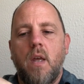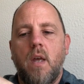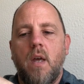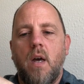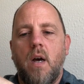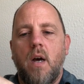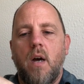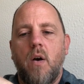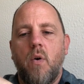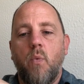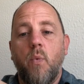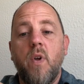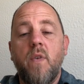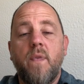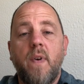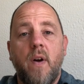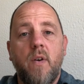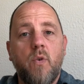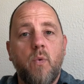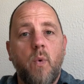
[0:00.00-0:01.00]
had, we
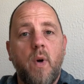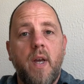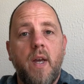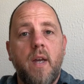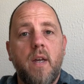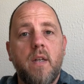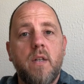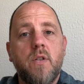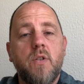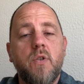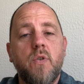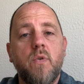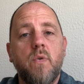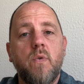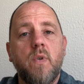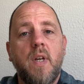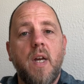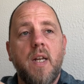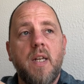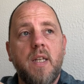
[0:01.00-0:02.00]
found a way to
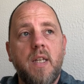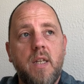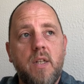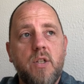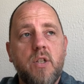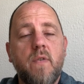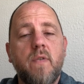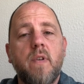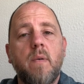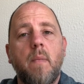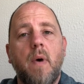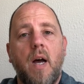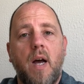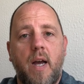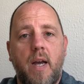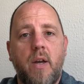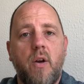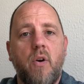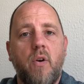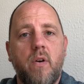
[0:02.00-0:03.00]
get each of them
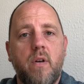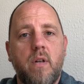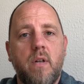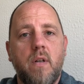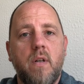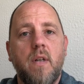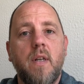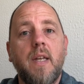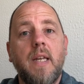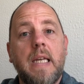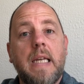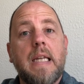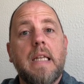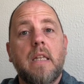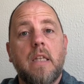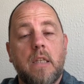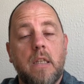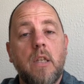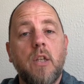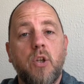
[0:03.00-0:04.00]
hired
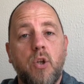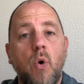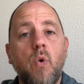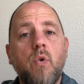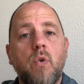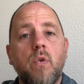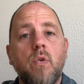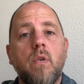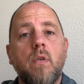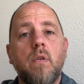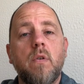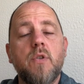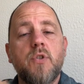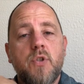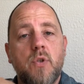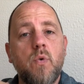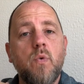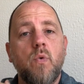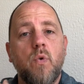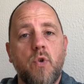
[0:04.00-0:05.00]
in local
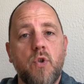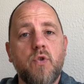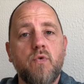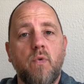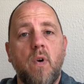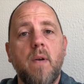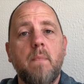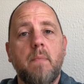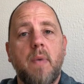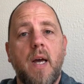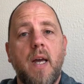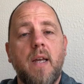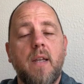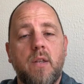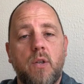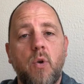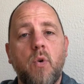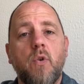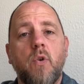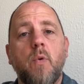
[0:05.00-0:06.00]
schools run by
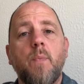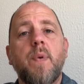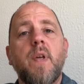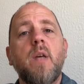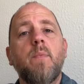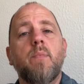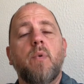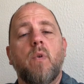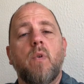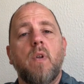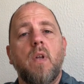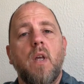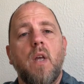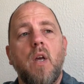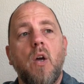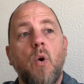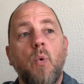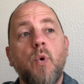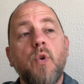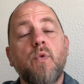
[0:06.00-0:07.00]
local people
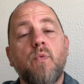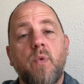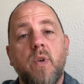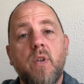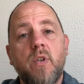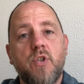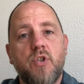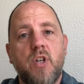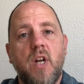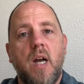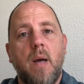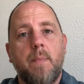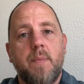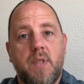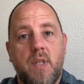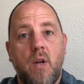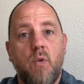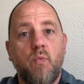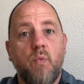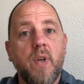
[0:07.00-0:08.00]
with real jobs
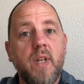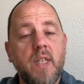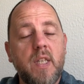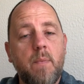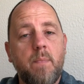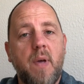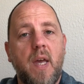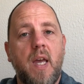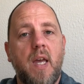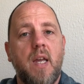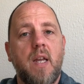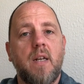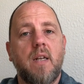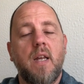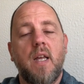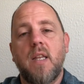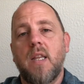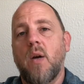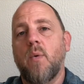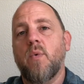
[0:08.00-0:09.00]
that really paid
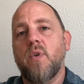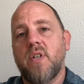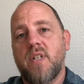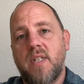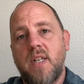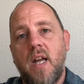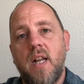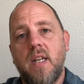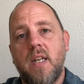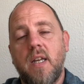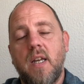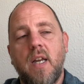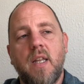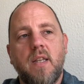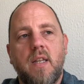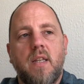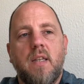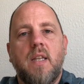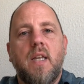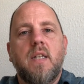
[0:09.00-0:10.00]
and that were steady,
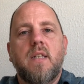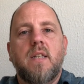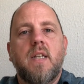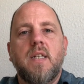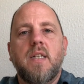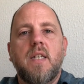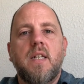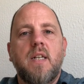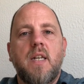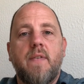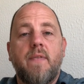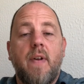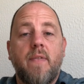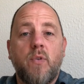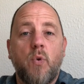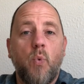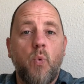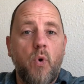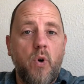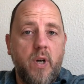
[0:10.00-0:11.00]
and they didn't even have
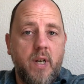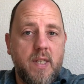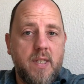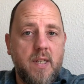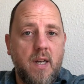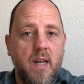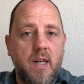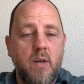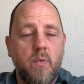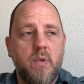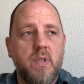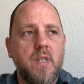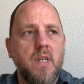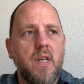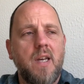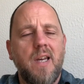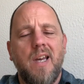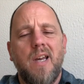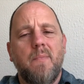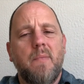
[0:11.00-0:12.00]
to work a ton. It was
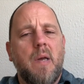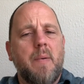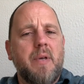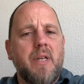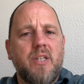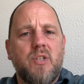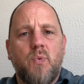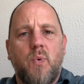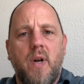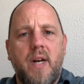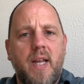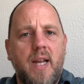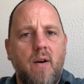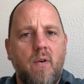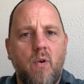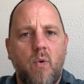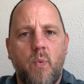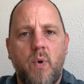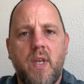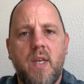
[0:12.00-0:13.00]
maybe a
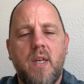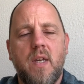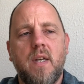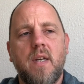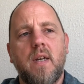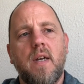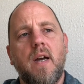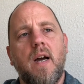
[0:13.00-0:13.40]
20-hour week,